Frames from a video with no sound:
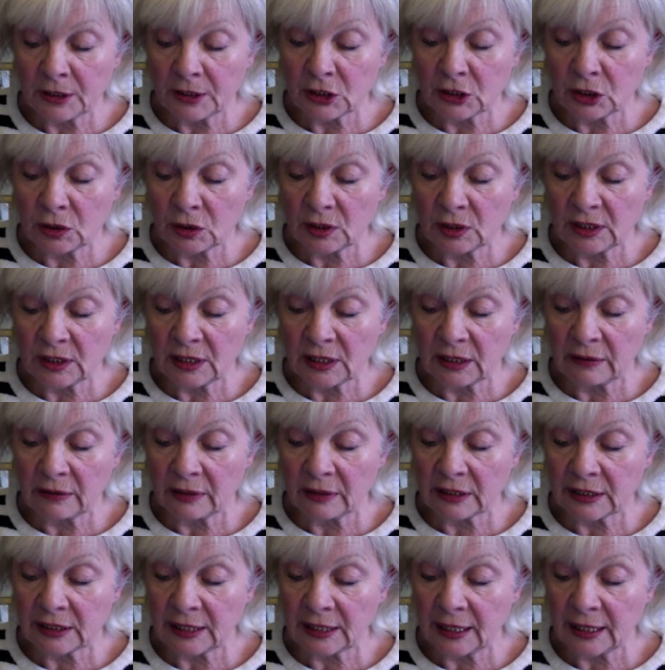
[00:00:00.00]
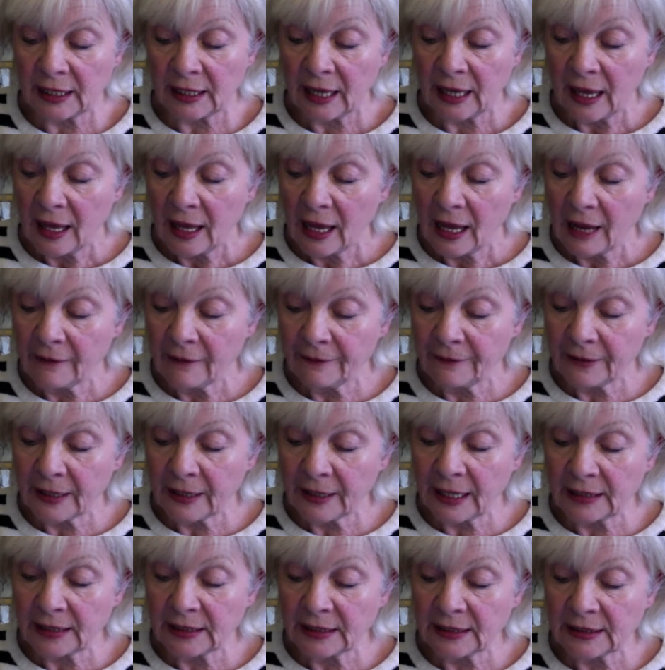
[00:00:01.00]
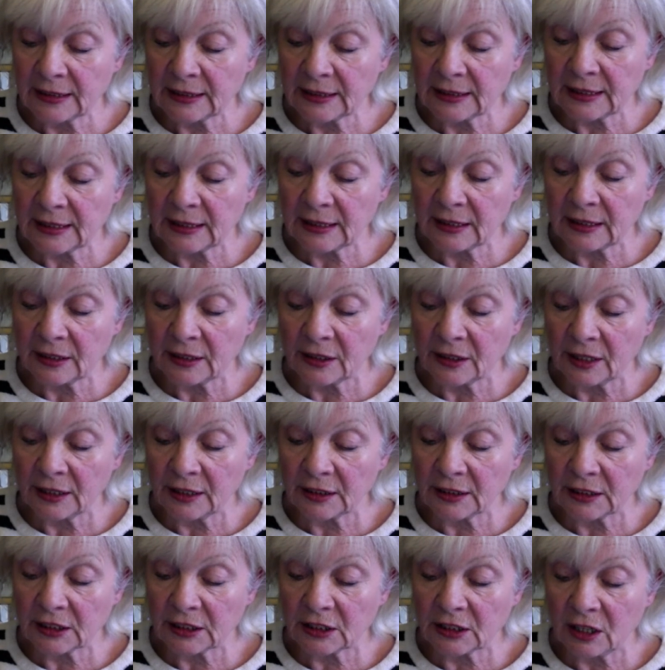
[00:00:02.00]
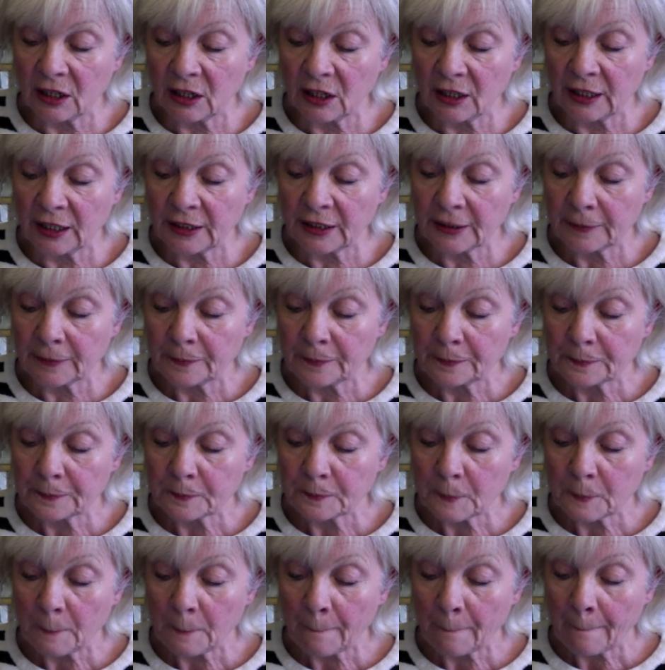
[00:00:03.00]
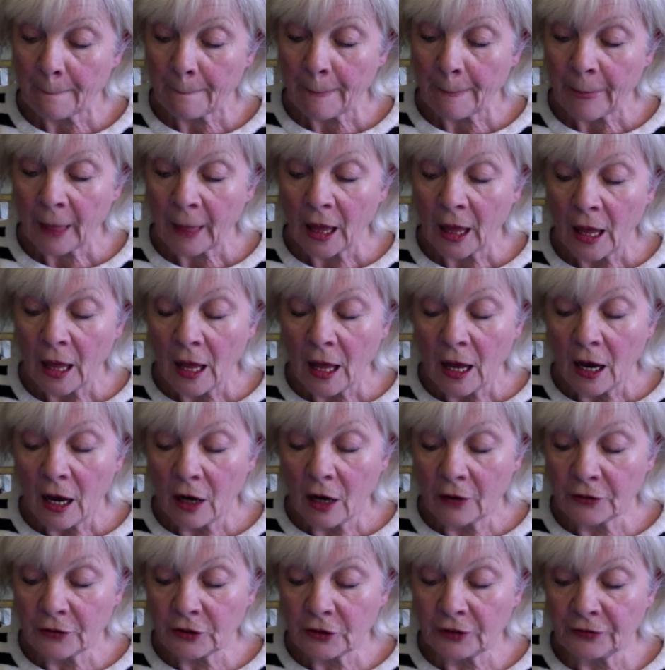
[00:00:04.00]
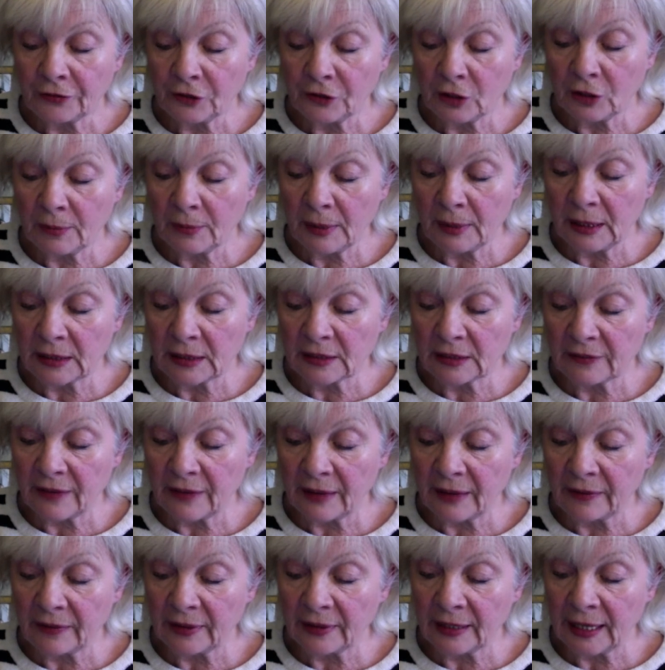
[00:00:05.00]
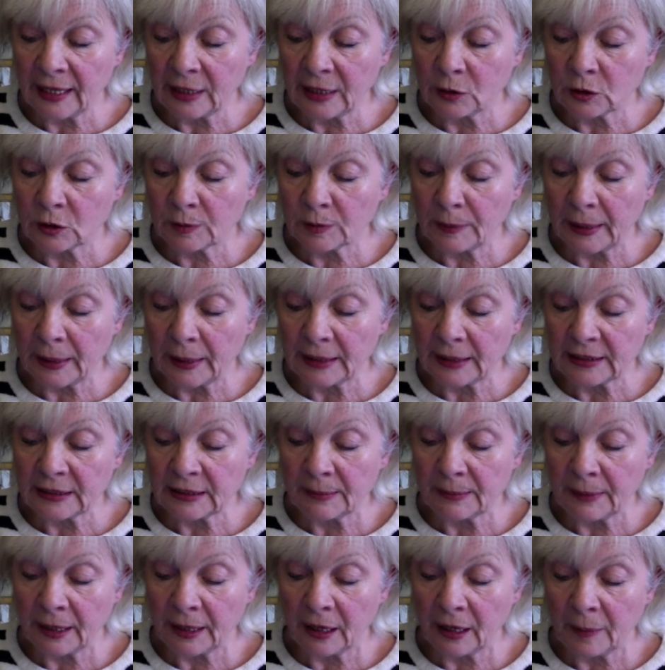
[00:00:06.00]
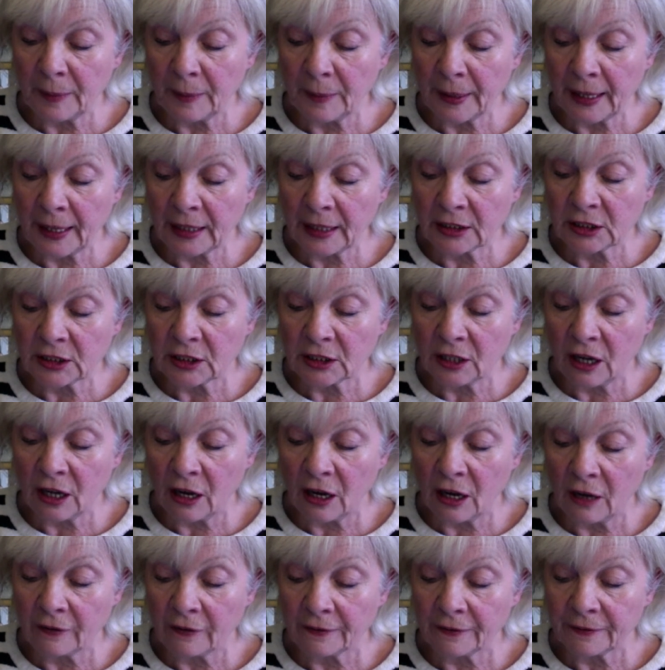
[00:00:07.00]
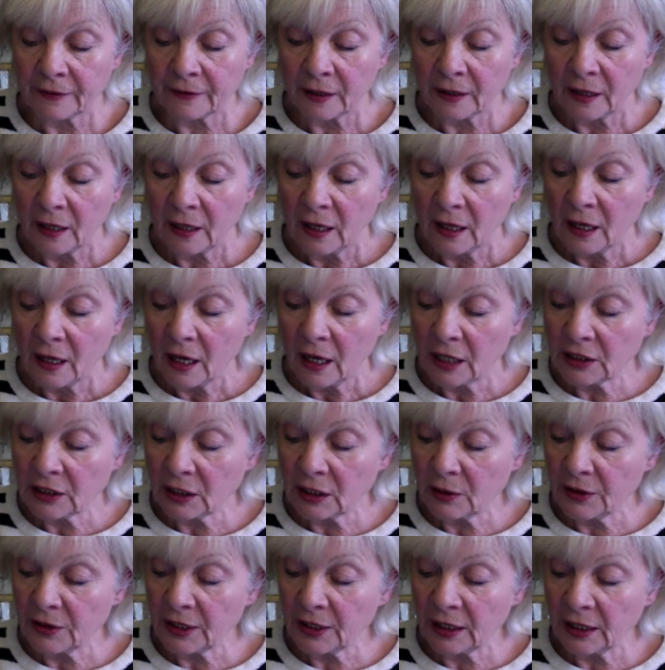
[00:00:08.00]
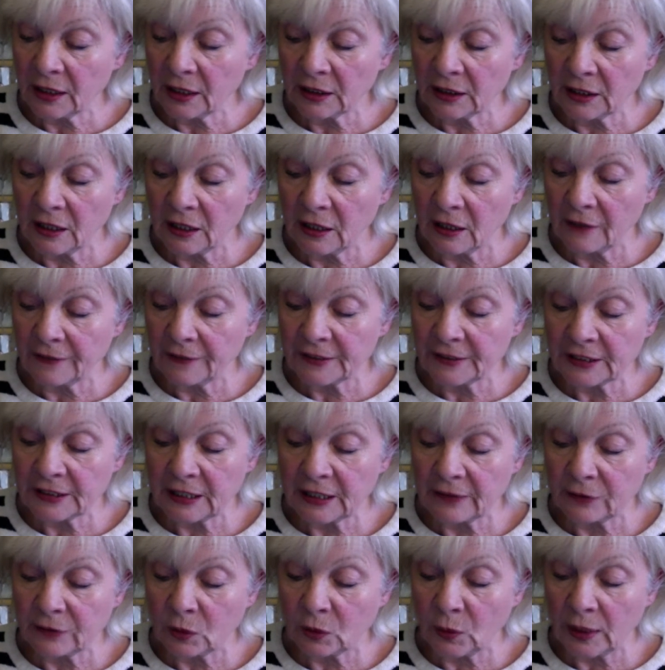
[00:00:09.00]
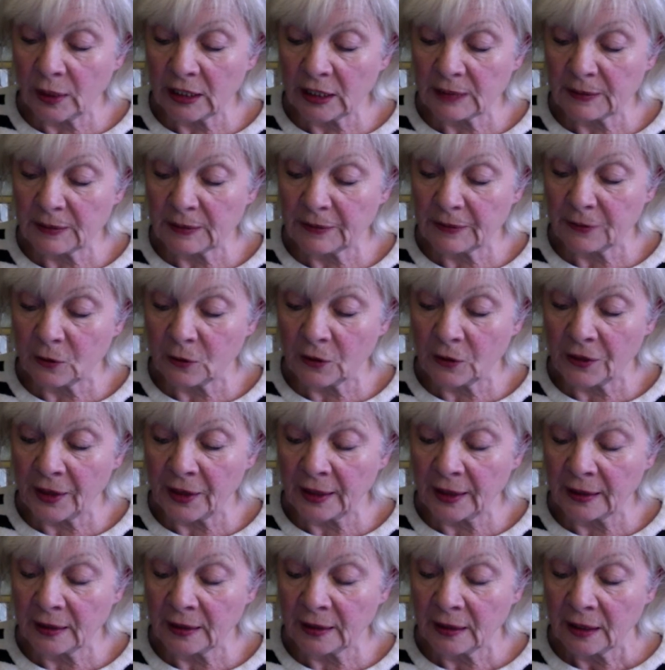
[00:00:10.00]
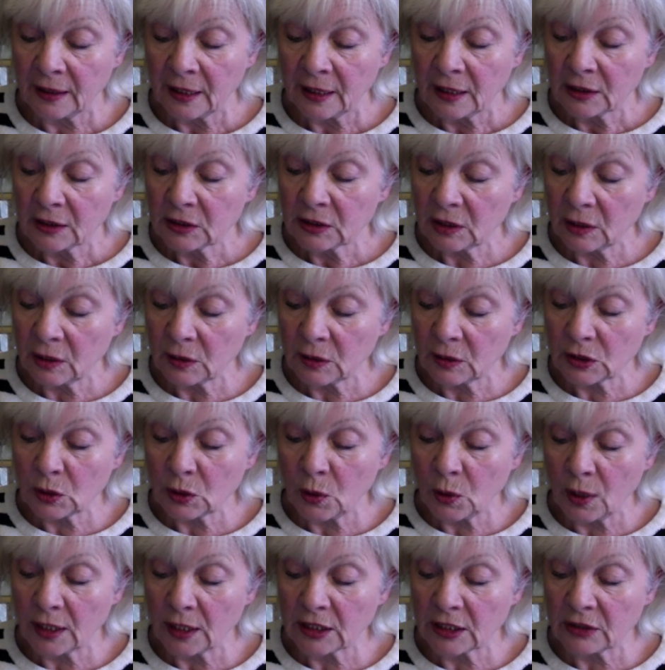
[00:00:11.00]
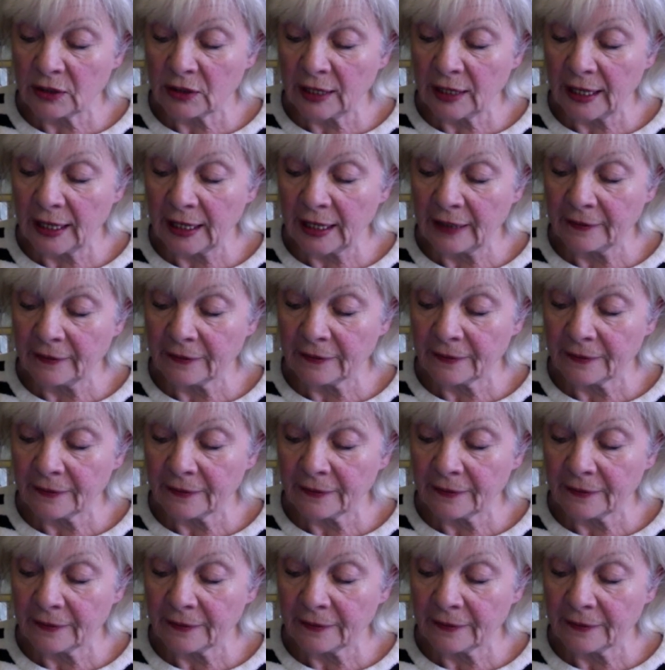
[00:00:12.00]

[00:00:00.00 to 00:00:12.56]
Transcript: too seriously, and forgetting to see the lighter side. After a few minutes of having needles placed in me, I began to laugh. I don't think I'd laughed for several weeks before then, so it was quite a relief.